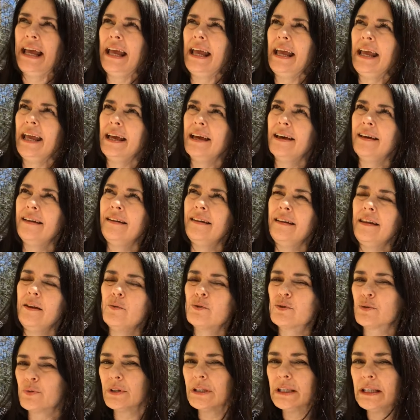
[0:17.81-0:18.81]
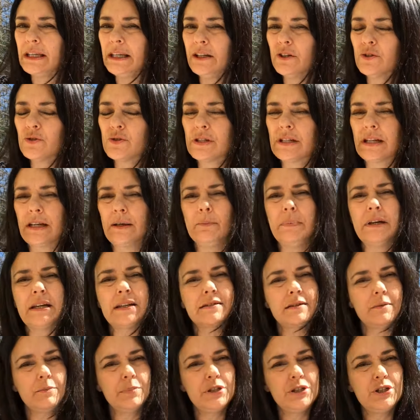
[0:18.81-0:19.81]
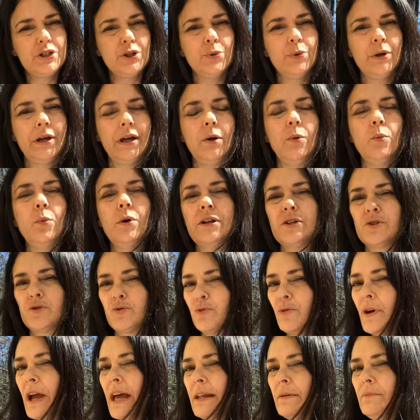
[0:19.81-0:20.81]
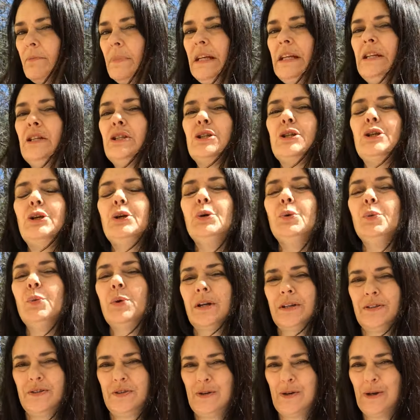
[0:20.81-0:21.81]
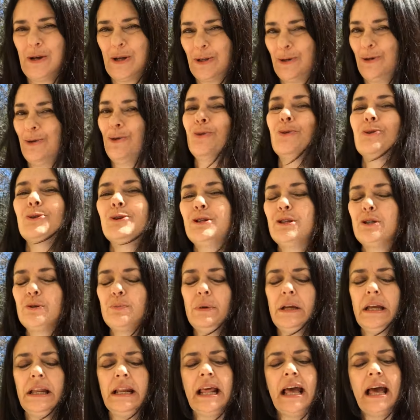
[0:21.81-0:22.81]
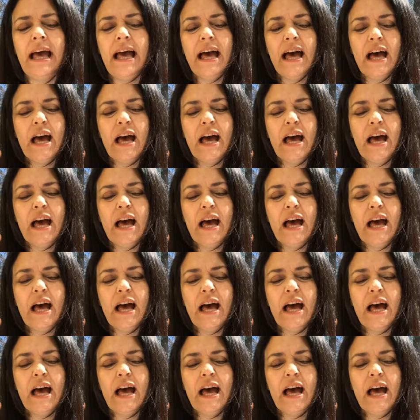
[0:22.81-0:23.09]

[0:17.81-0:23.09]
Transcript: And it was really interesting because I've been doing, what does red mean to you? What does the color orange mean?